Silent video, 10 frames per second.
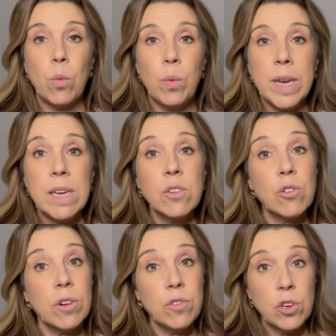we
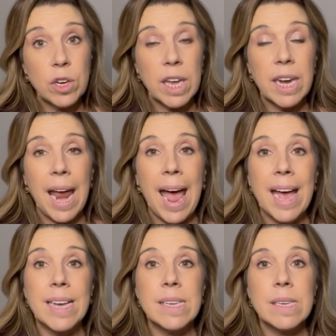sort of took it
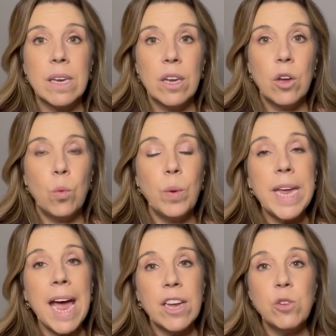as we
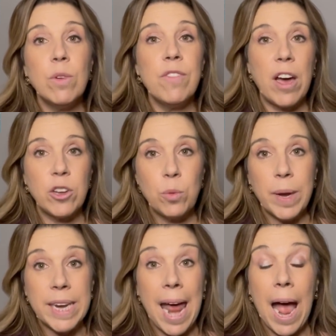had to
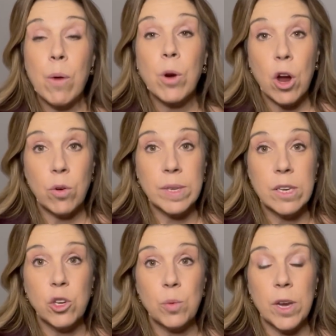evaluate our own
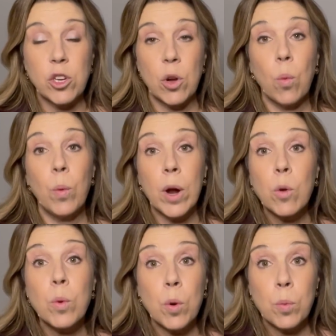situation. Where
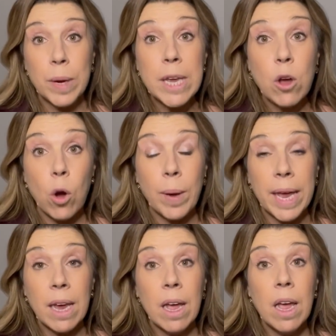were we going?